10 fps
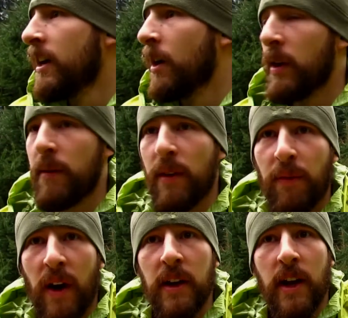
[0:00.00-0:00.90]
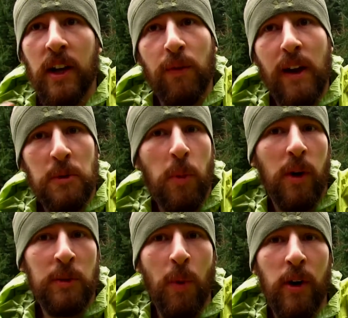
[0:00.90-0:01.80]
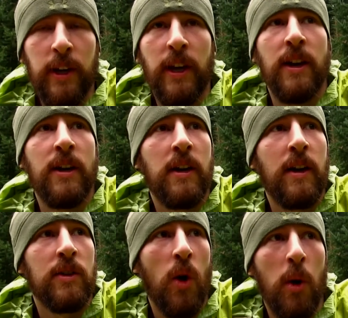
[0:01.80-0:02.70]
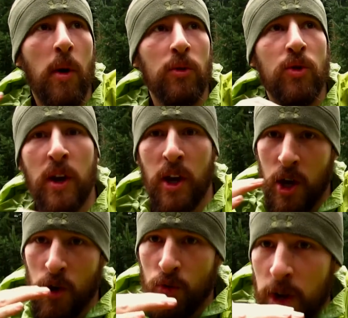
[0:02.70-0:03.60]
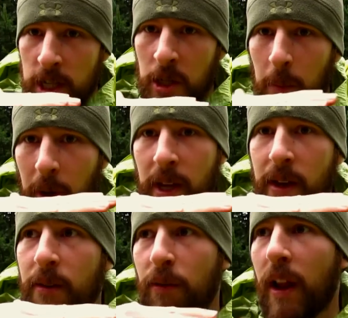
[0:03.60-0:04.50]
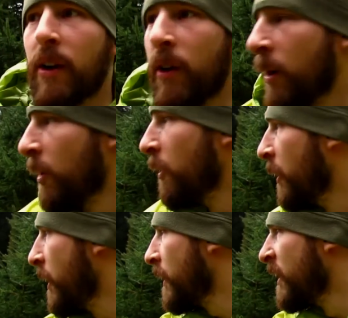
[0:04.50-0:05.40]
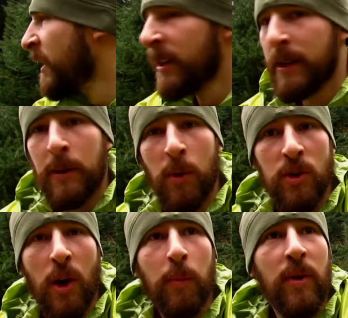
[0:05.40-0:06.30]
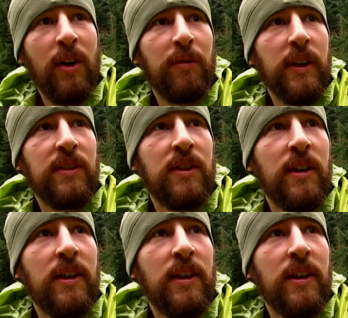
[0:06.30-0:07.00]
Whenever you find a nice flat spot, it's boggy. So I'm on reasonably flat ground at the minute, but it's not perfect.